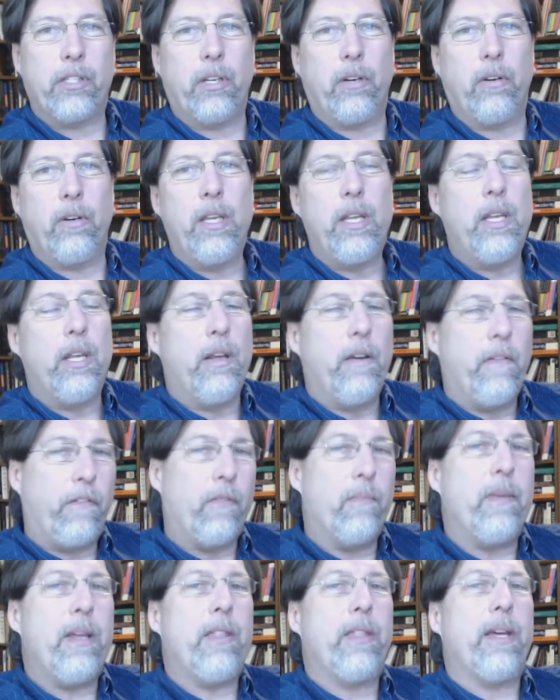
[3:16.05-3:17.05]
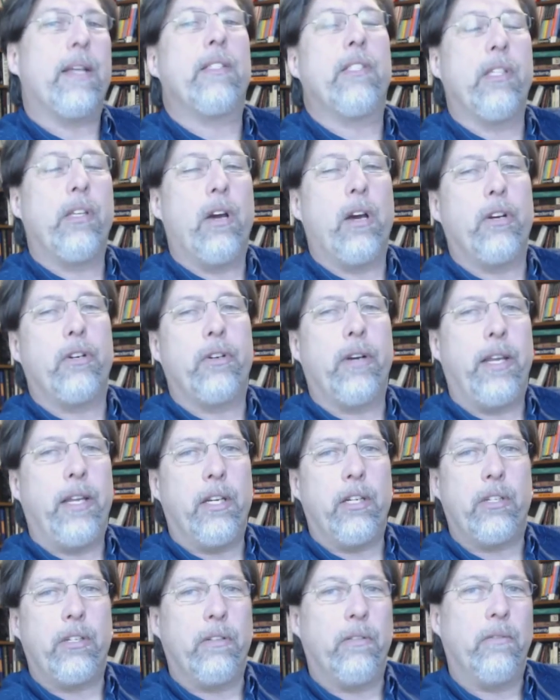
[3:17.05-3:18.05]
So for me, that's the entree
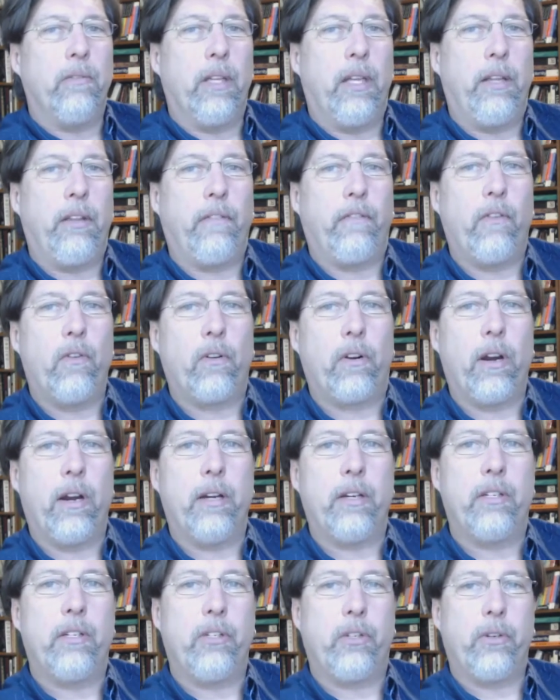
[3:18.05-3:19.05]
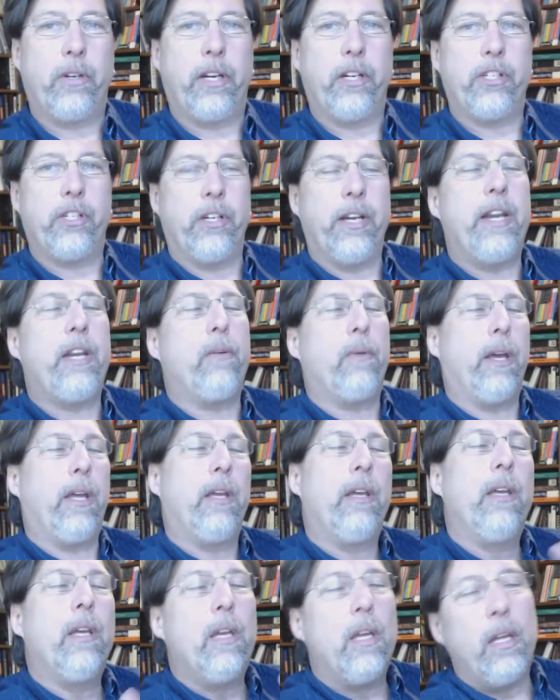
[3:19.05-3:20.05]
into the folk art tradition.
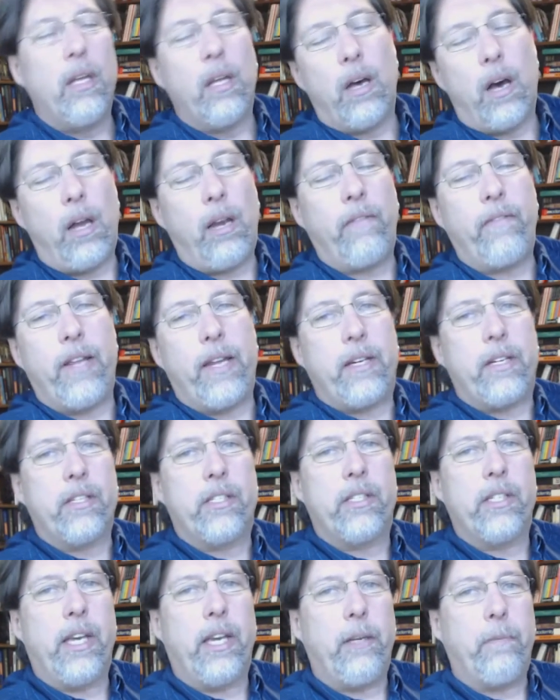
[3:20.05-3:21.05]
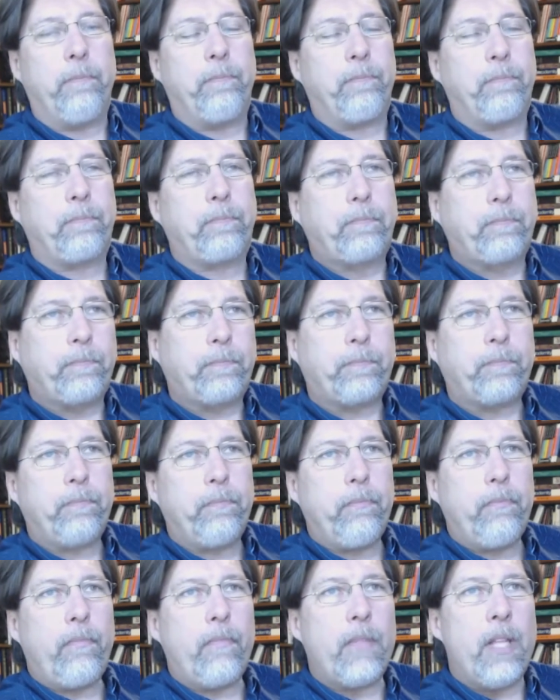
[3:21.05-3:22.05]
Anyway, all of that to say
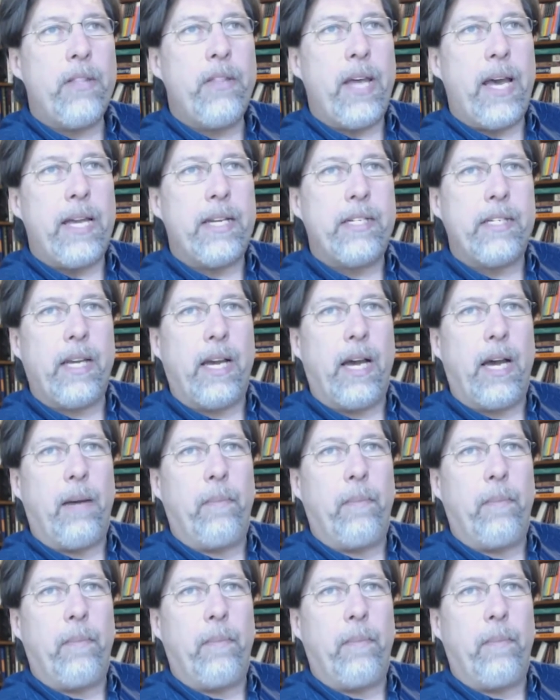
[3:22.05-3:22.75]
that